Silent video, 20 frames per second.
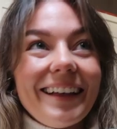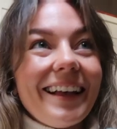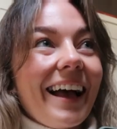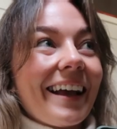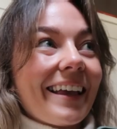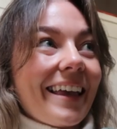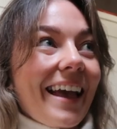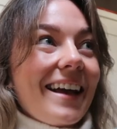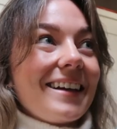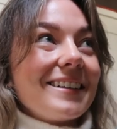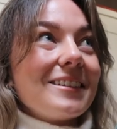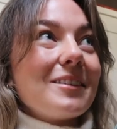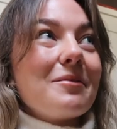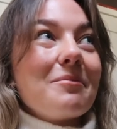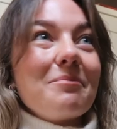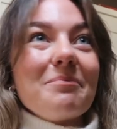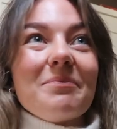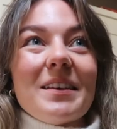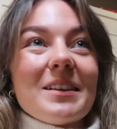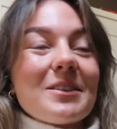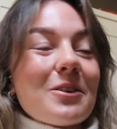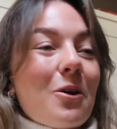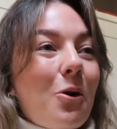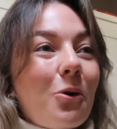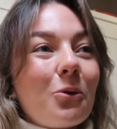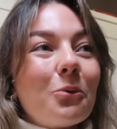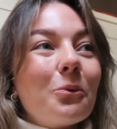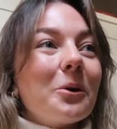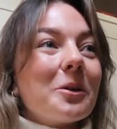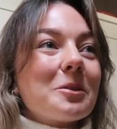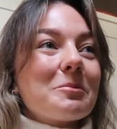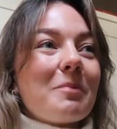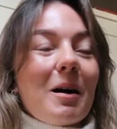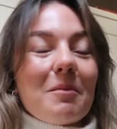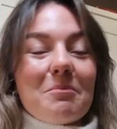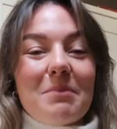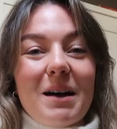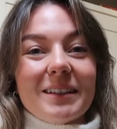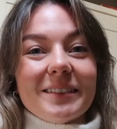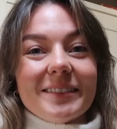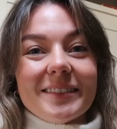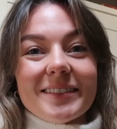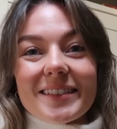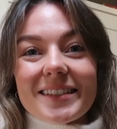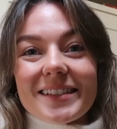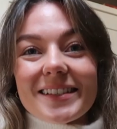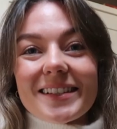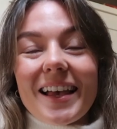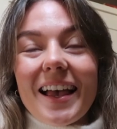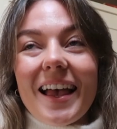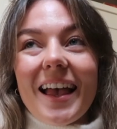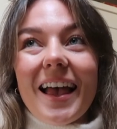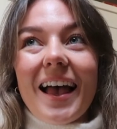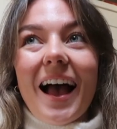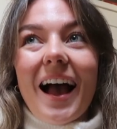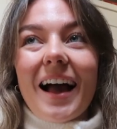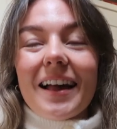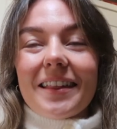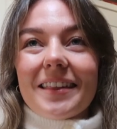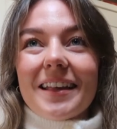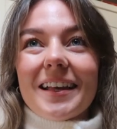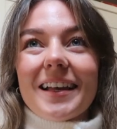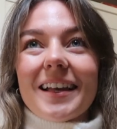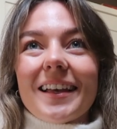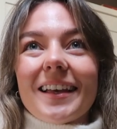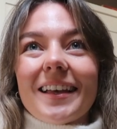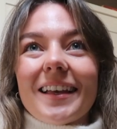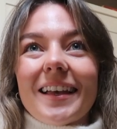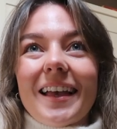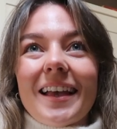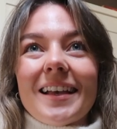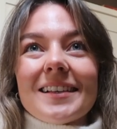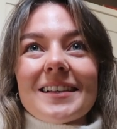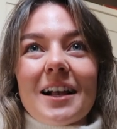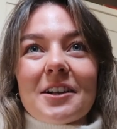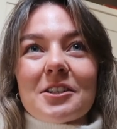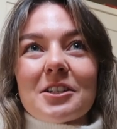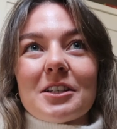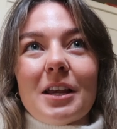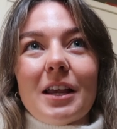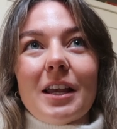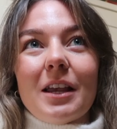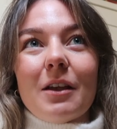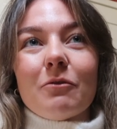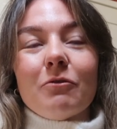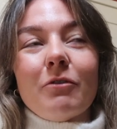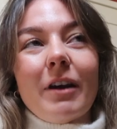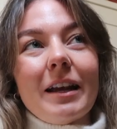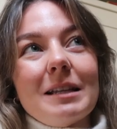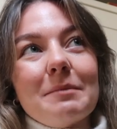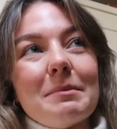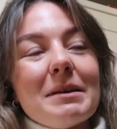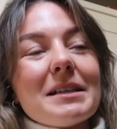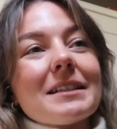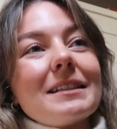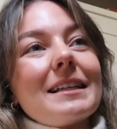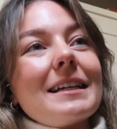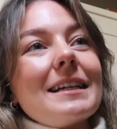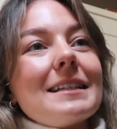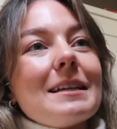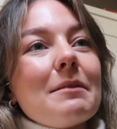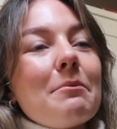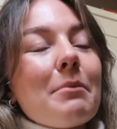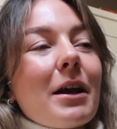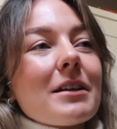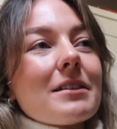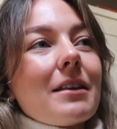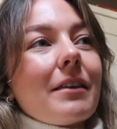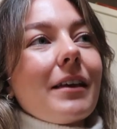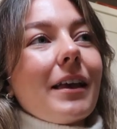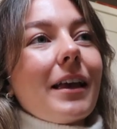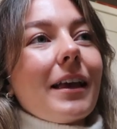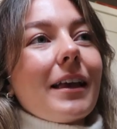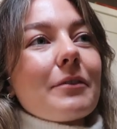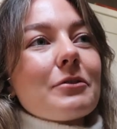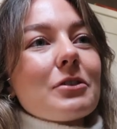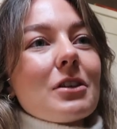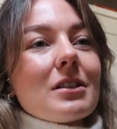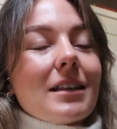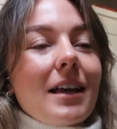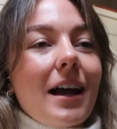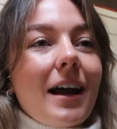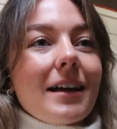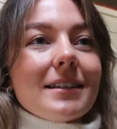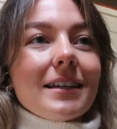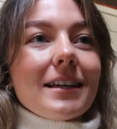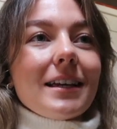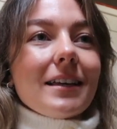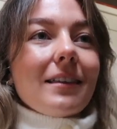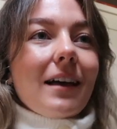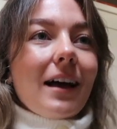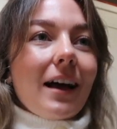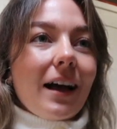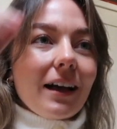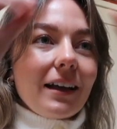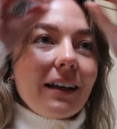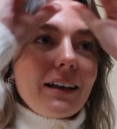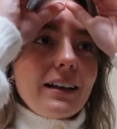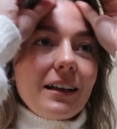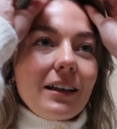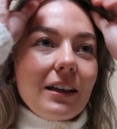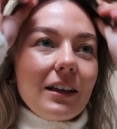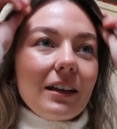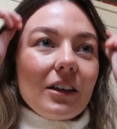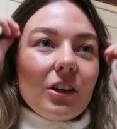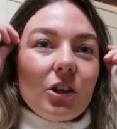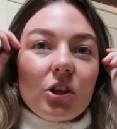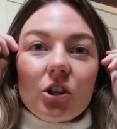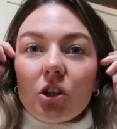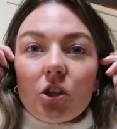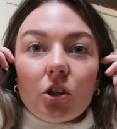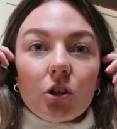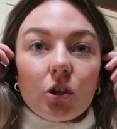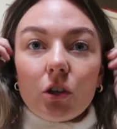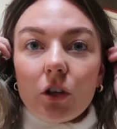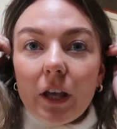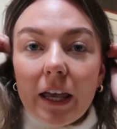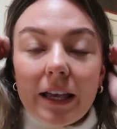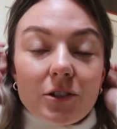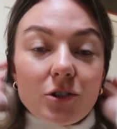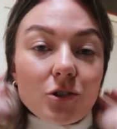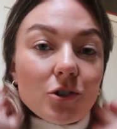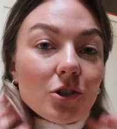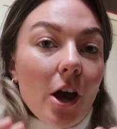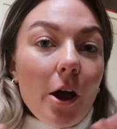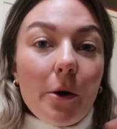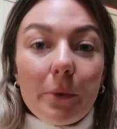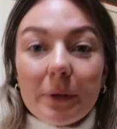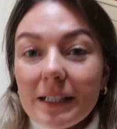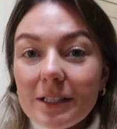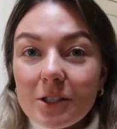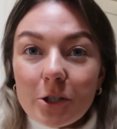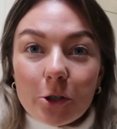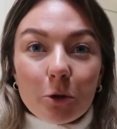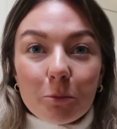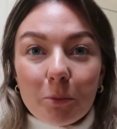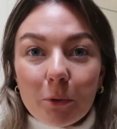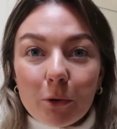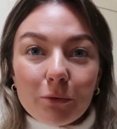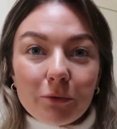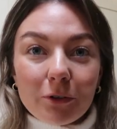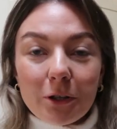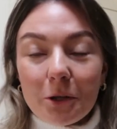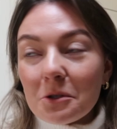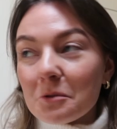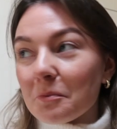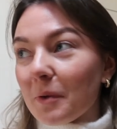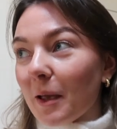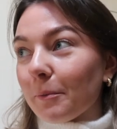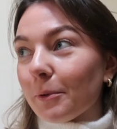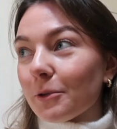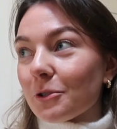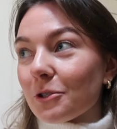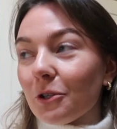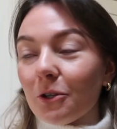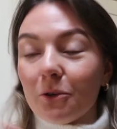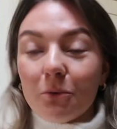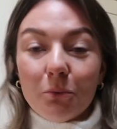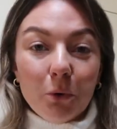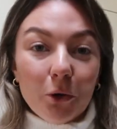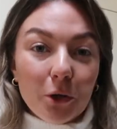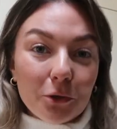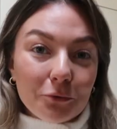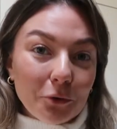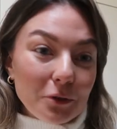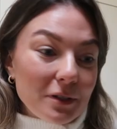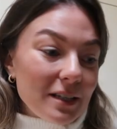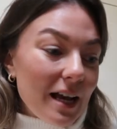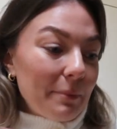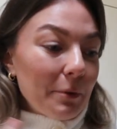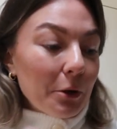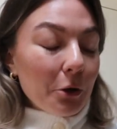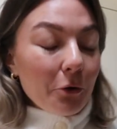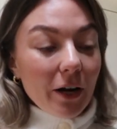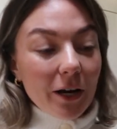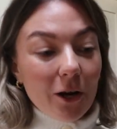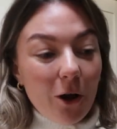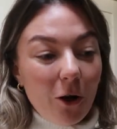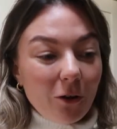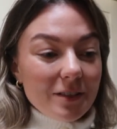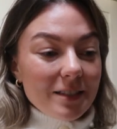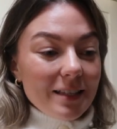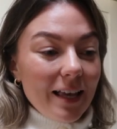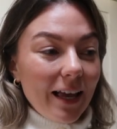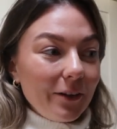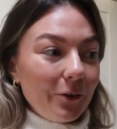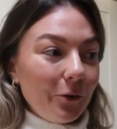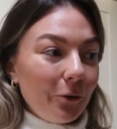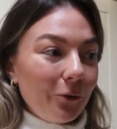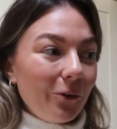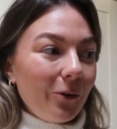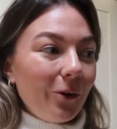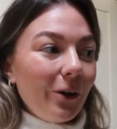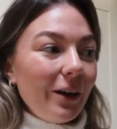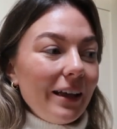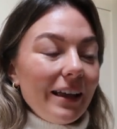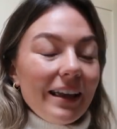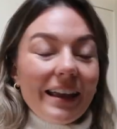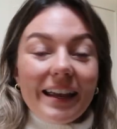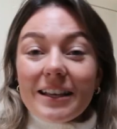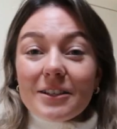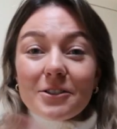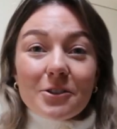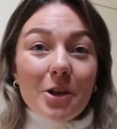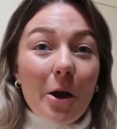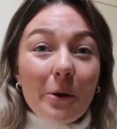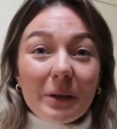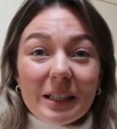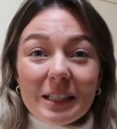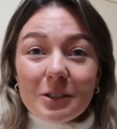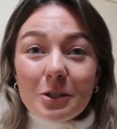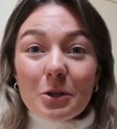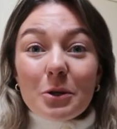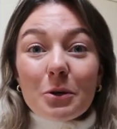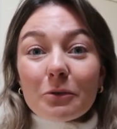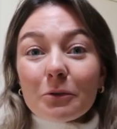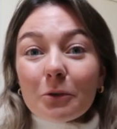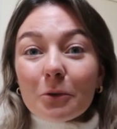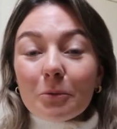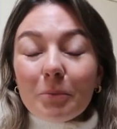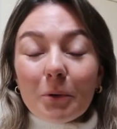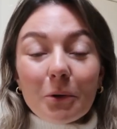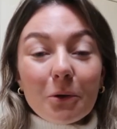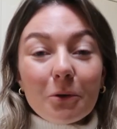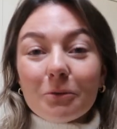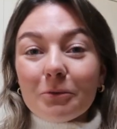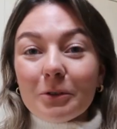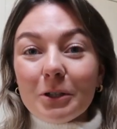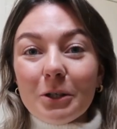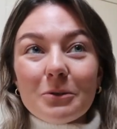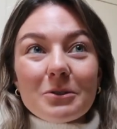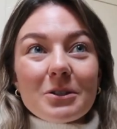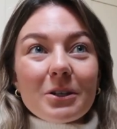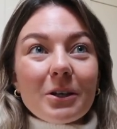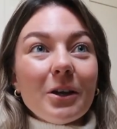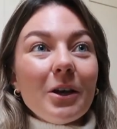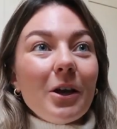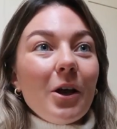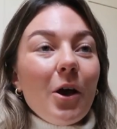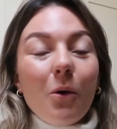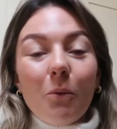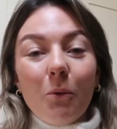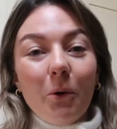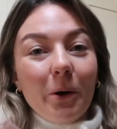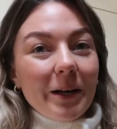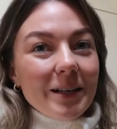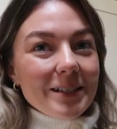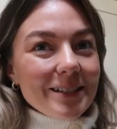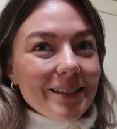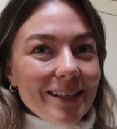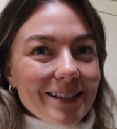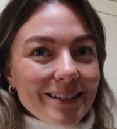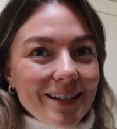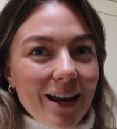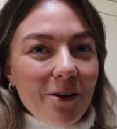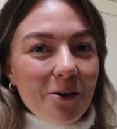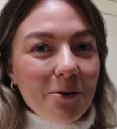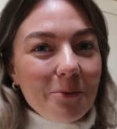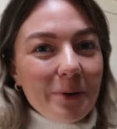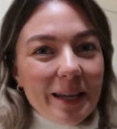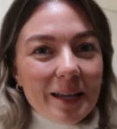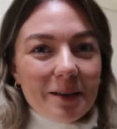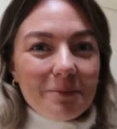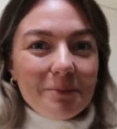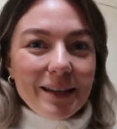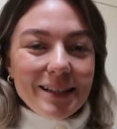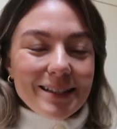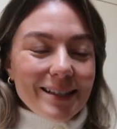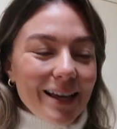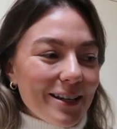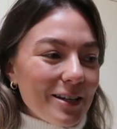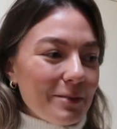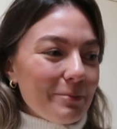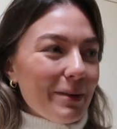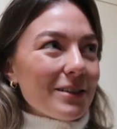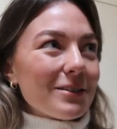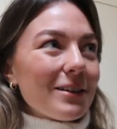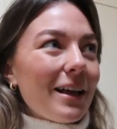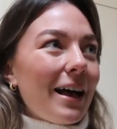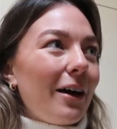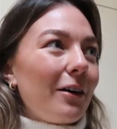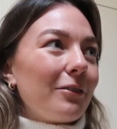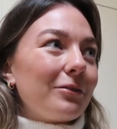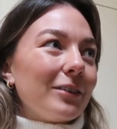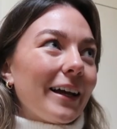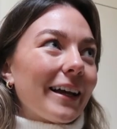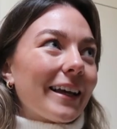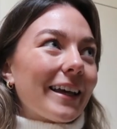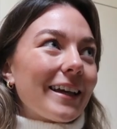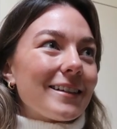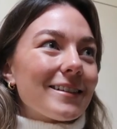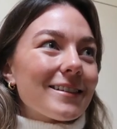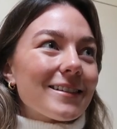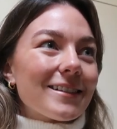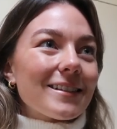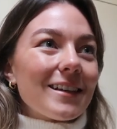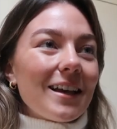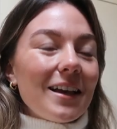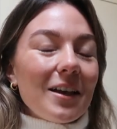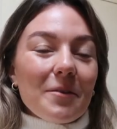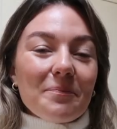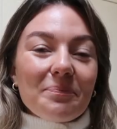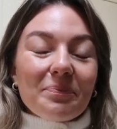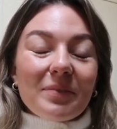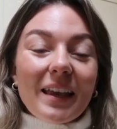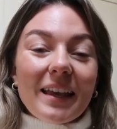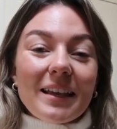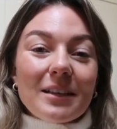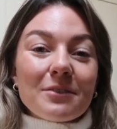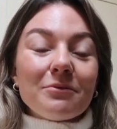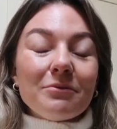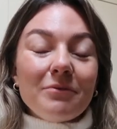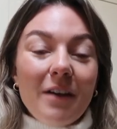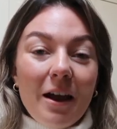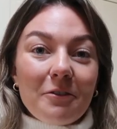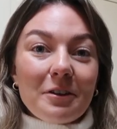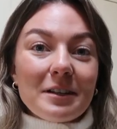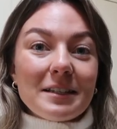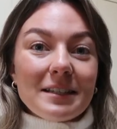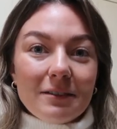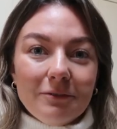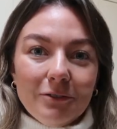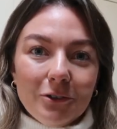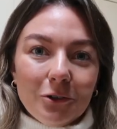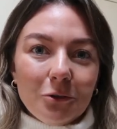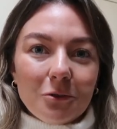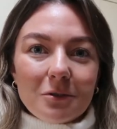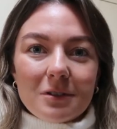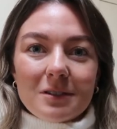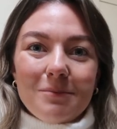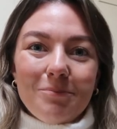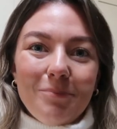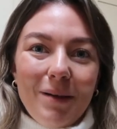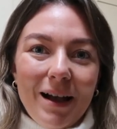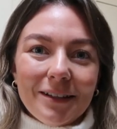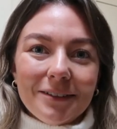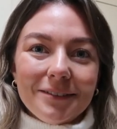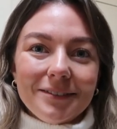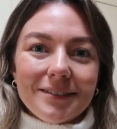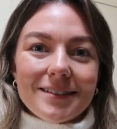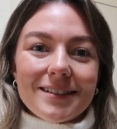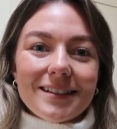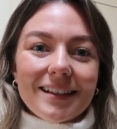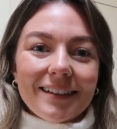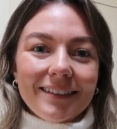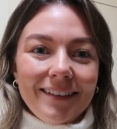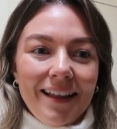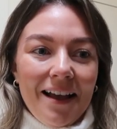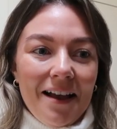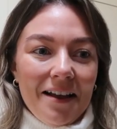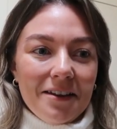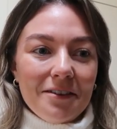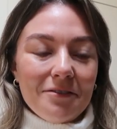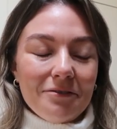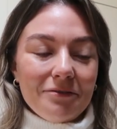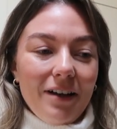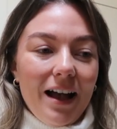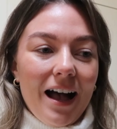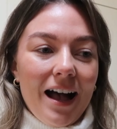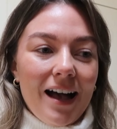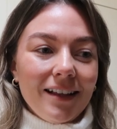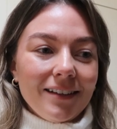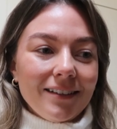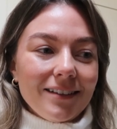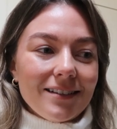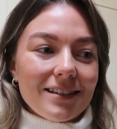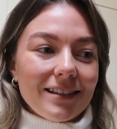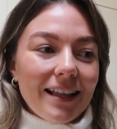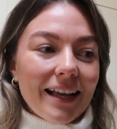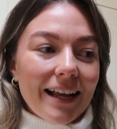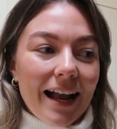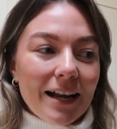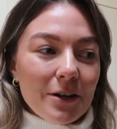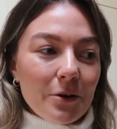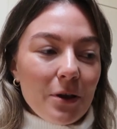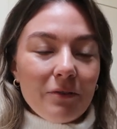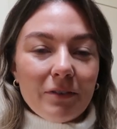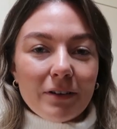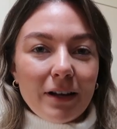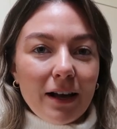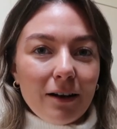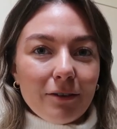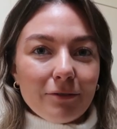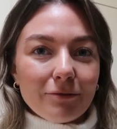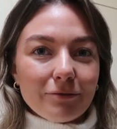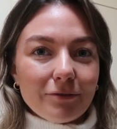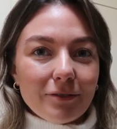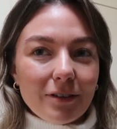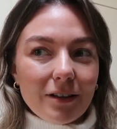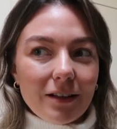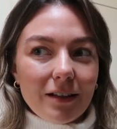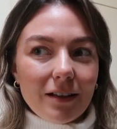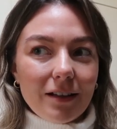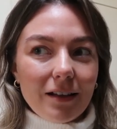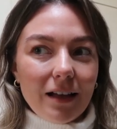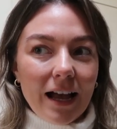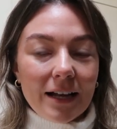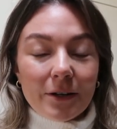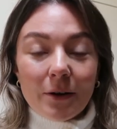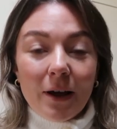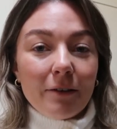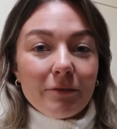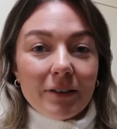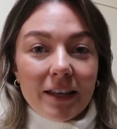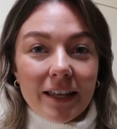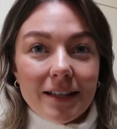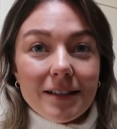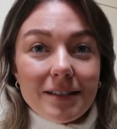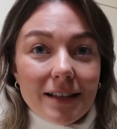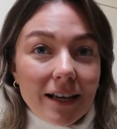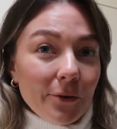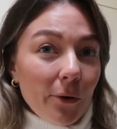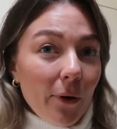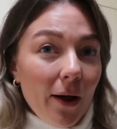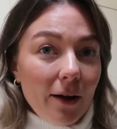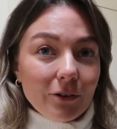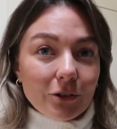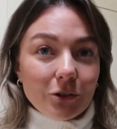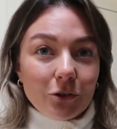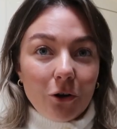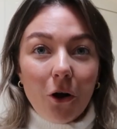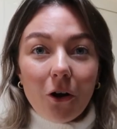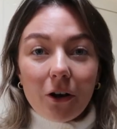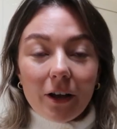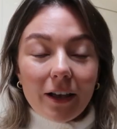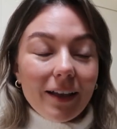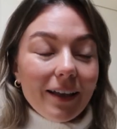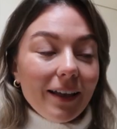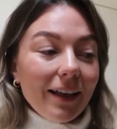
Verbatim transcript: Again, this whole word about balance, I think it's actually really misleading, because I think it gives us the idea that it's totally doable for you to be able to work full-time and create content, or it's totally doable for you to work a 60-hour week and maintain your mental health. Like, it's very difficult to balance life, and like, I don't have kids, I don't have a dog,